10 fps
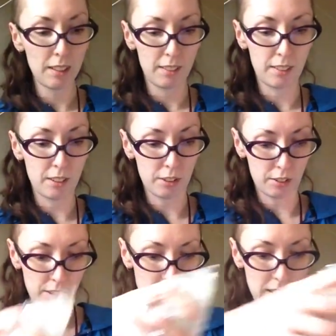
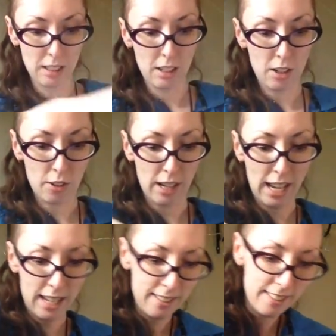So, oh,
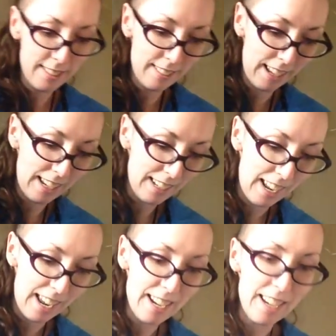and she sent
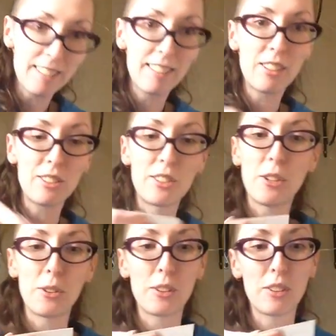a nice little
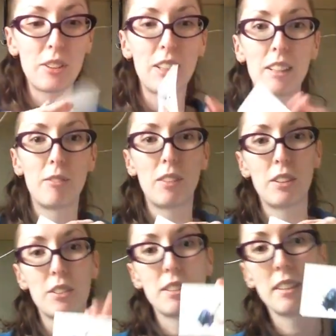note.
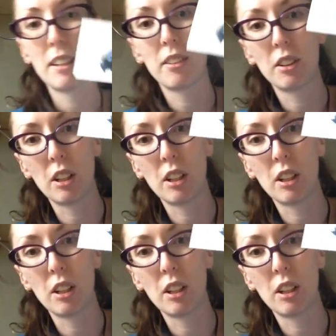Well, she sent her